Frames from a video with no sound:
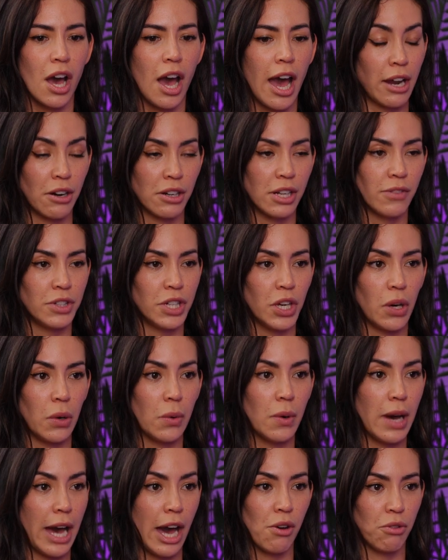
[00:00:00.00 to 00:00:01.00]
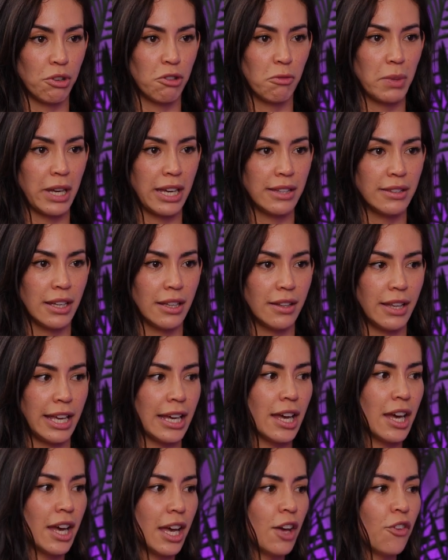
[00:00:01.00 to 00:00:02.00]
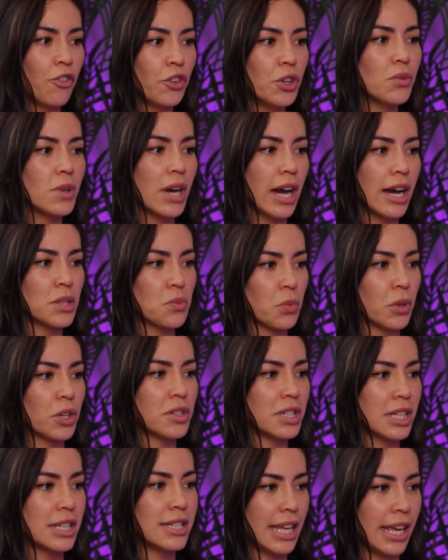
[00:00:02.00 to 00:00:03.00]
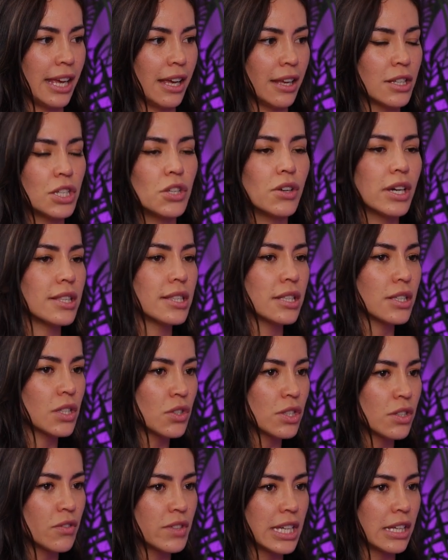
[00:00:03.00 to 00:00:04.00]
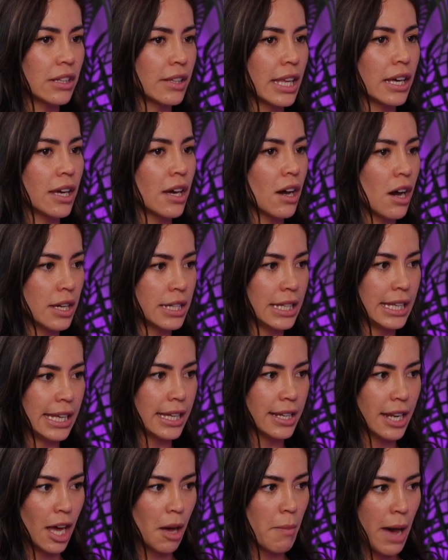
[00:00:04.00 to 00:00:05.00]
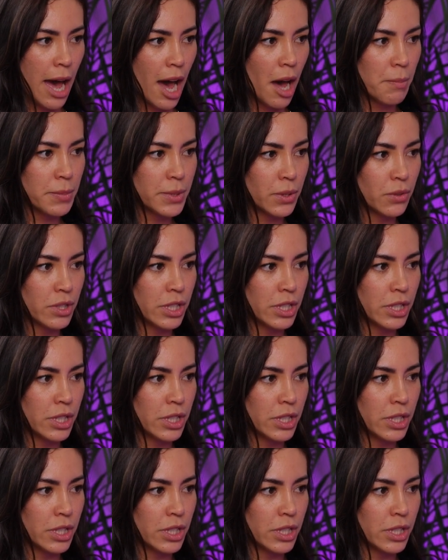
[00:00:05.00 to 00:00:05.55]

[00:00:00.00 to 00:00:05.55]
I don't even know how I would have planned that. Like if you guys were to date, do you guys exclusively date like on E&M apps or